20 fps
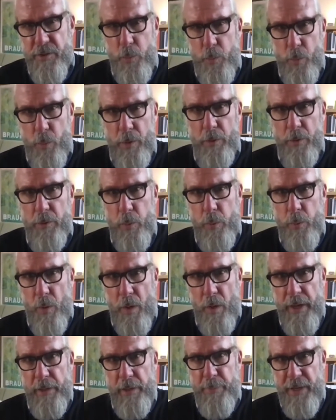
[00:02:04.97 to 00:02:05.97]

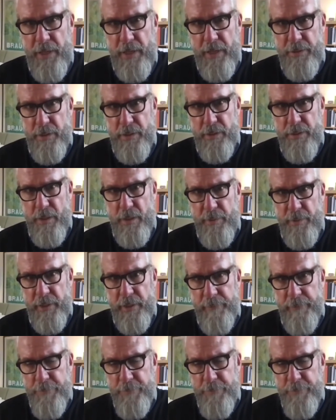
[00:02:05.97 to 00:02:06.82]
worldwide pandemic.